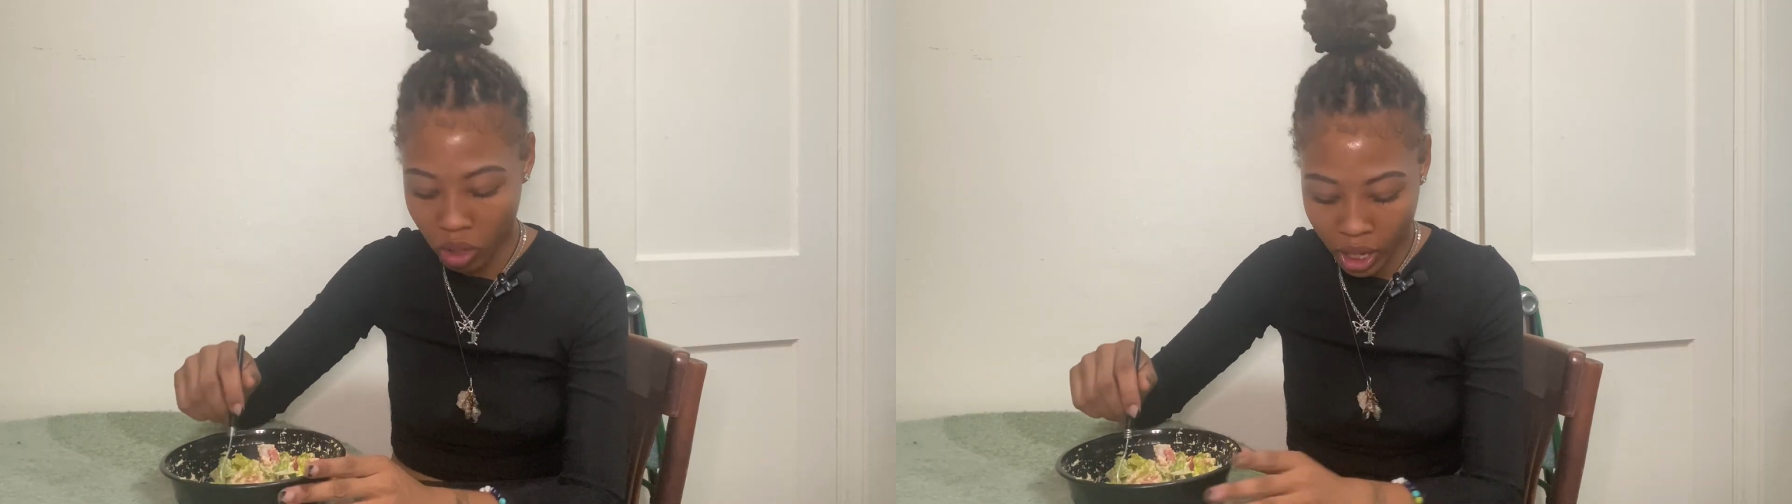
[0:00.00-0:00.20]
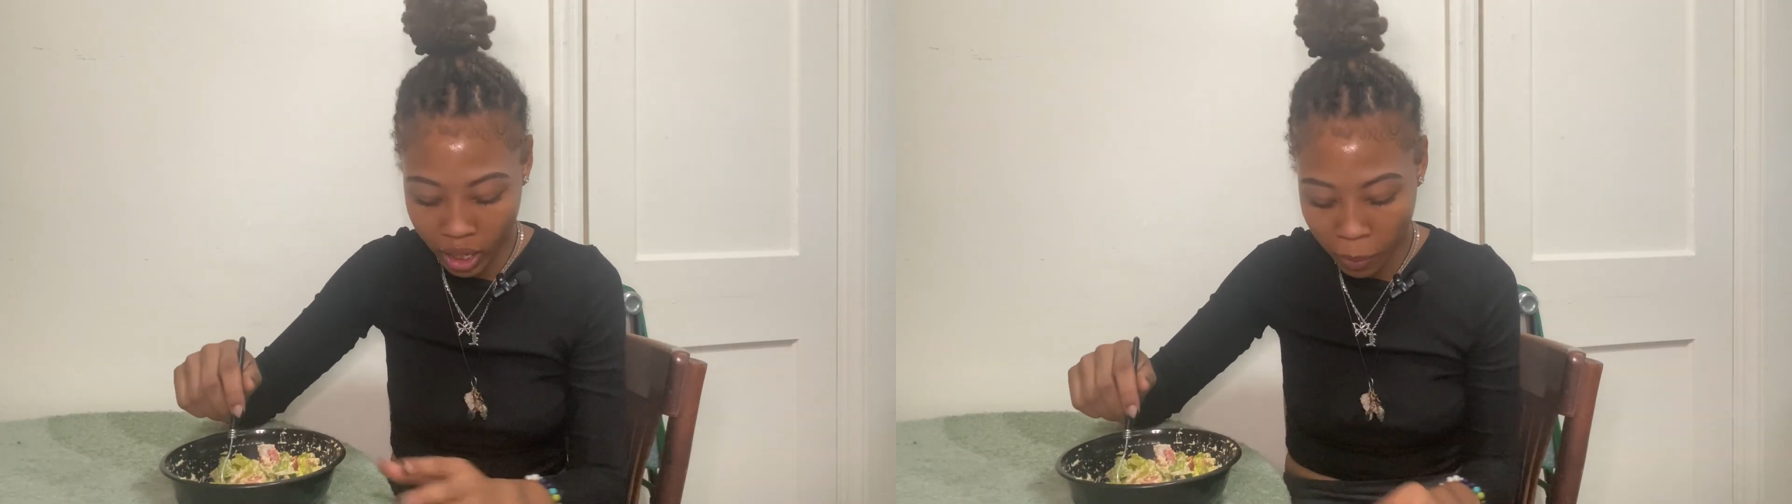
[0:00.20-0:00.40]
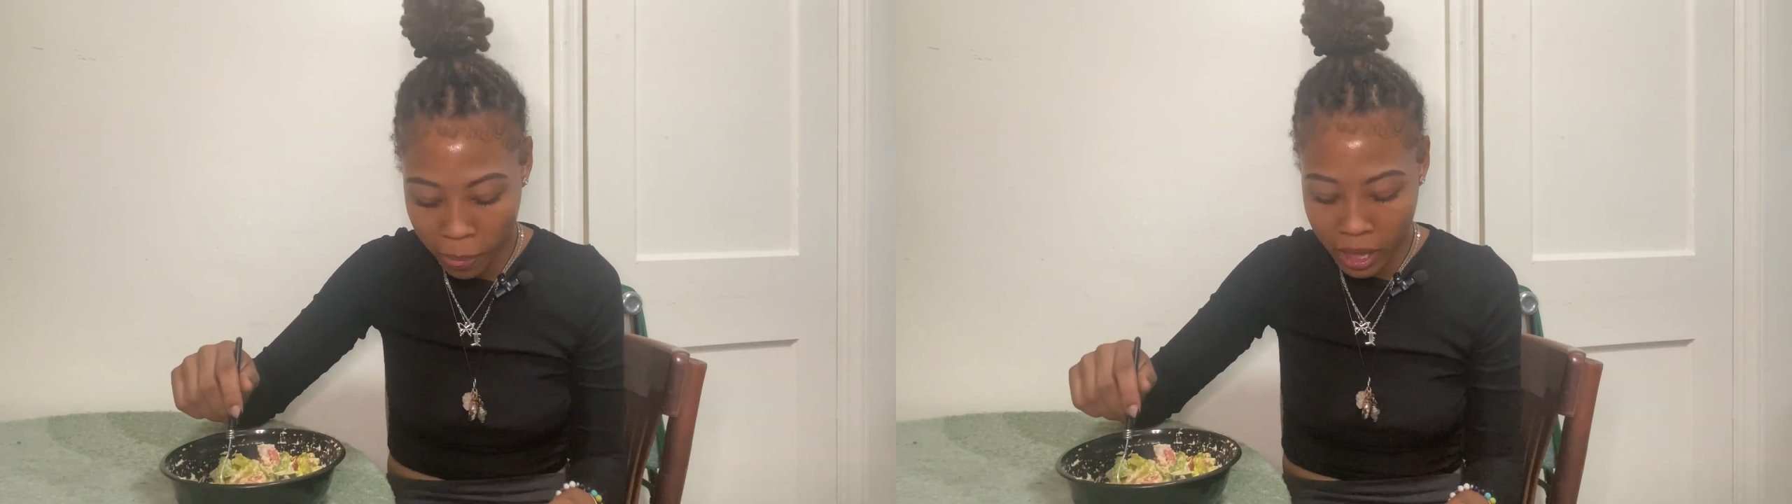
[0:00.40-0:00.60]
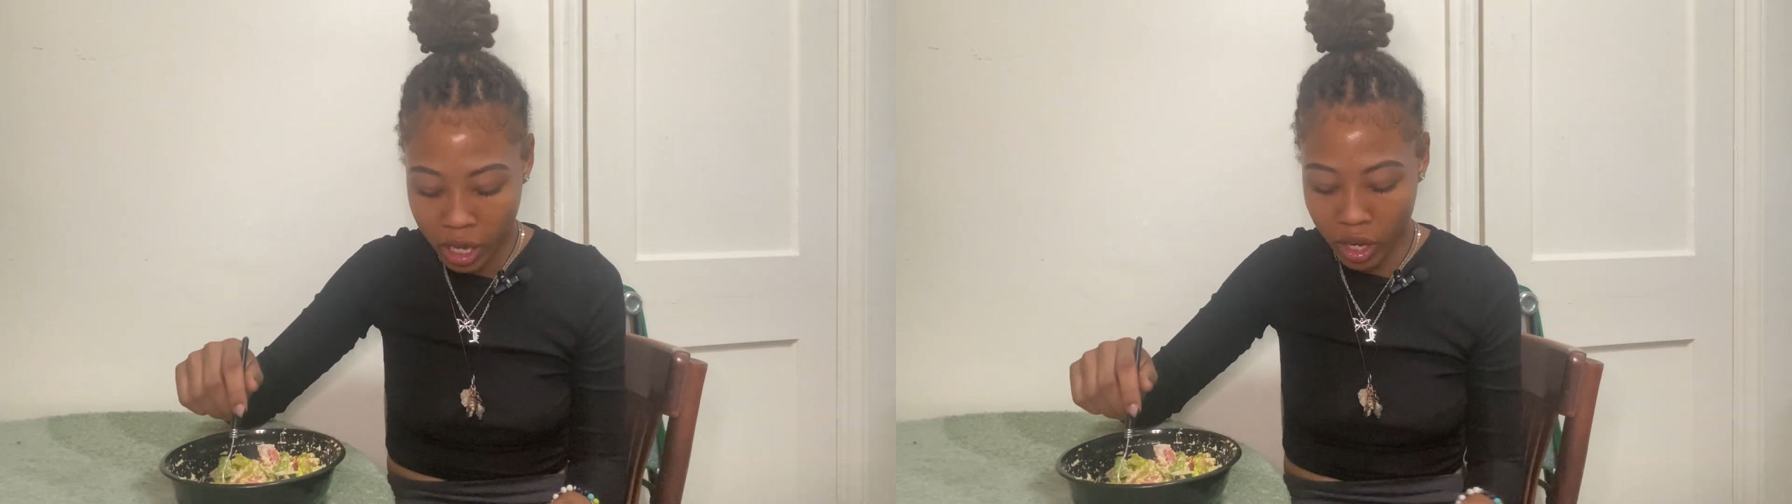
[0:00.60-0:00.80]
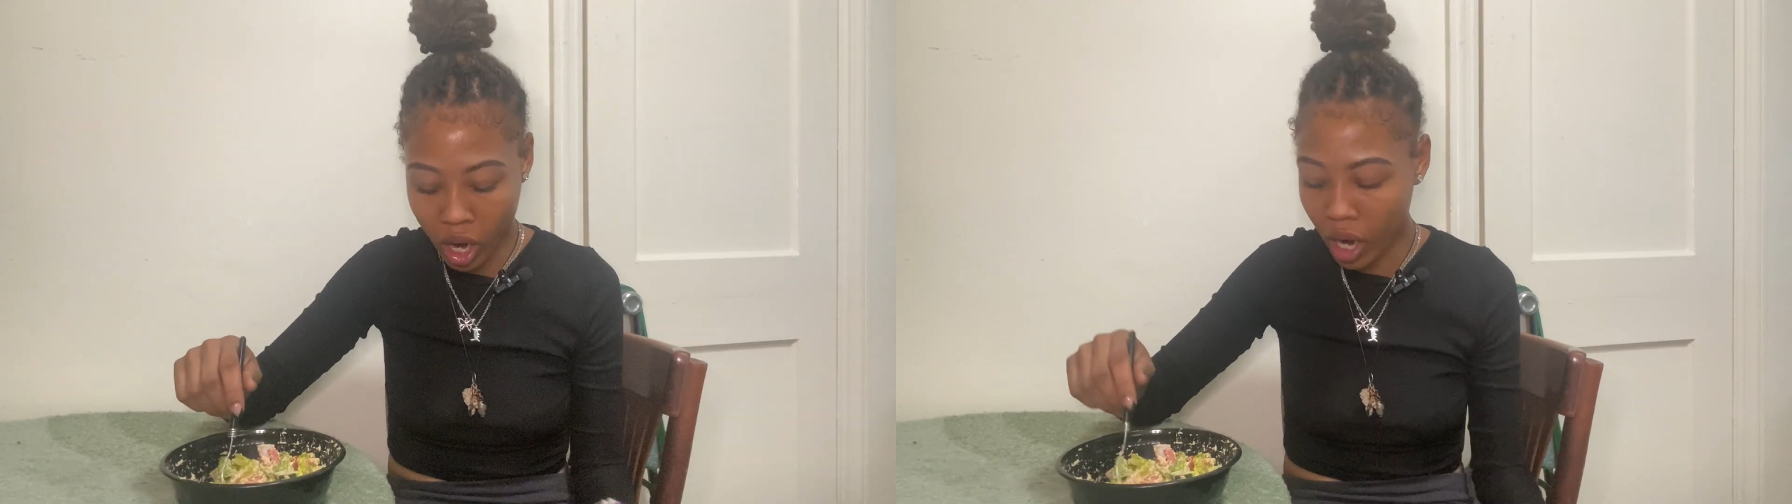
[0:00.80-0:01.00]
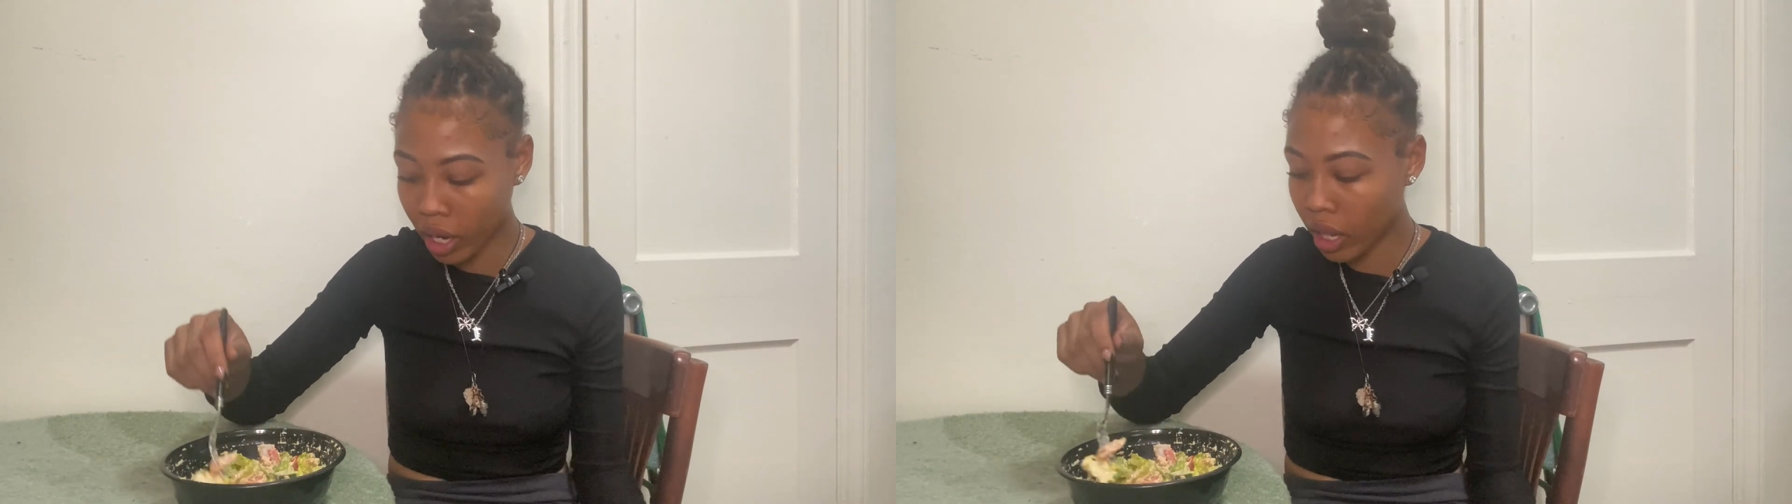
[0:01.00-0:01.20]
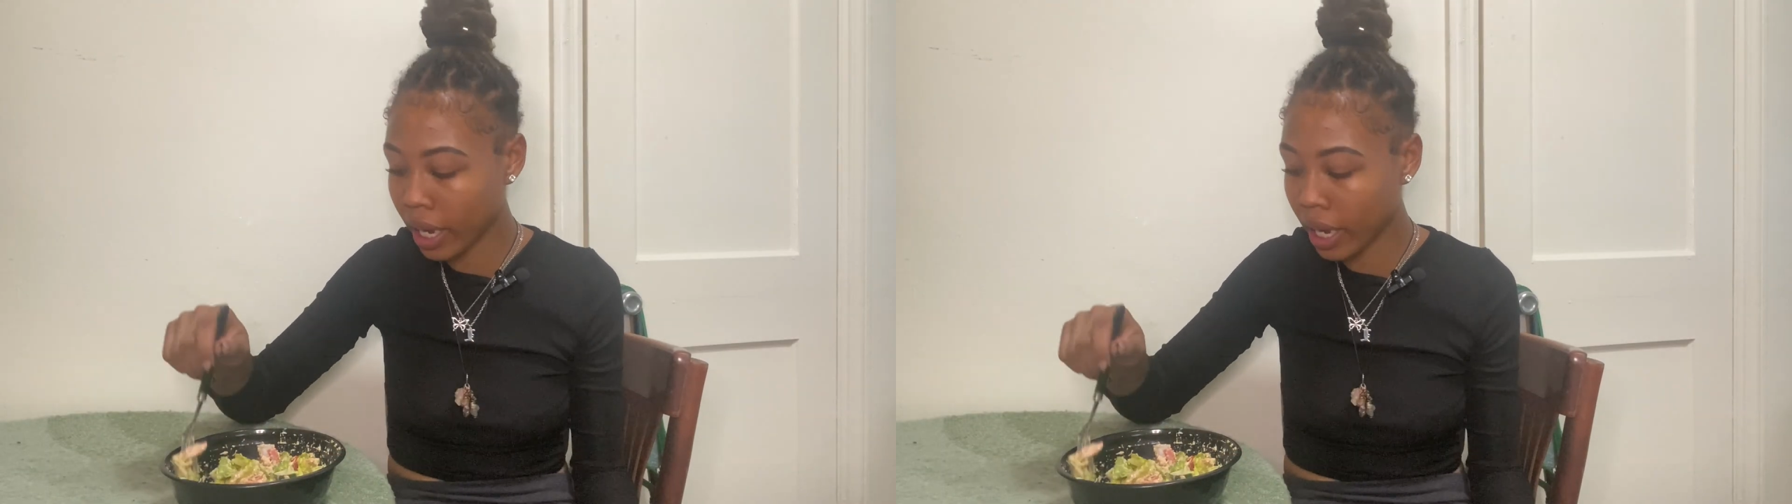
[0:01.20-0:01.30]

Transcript: Like, y'all,